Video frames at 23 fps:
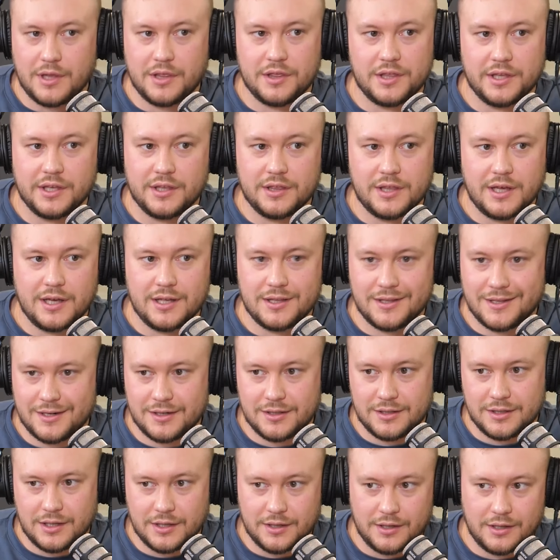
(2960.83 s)
that think that,
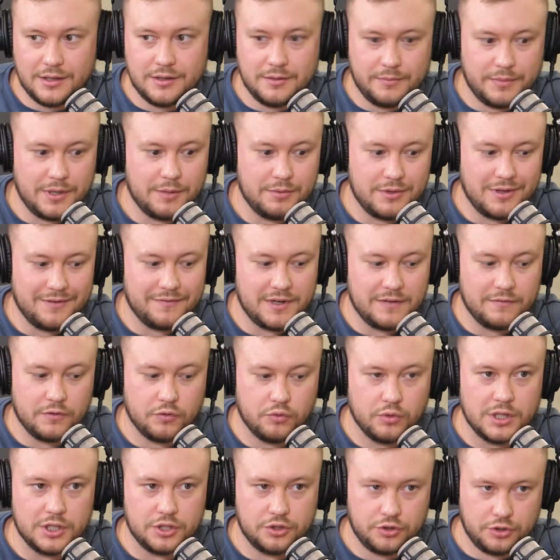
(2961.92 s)
that are, are the people that have never
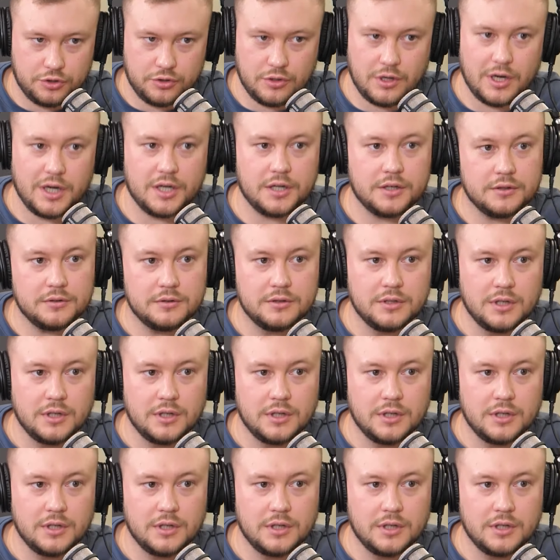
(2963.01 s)
really tried it.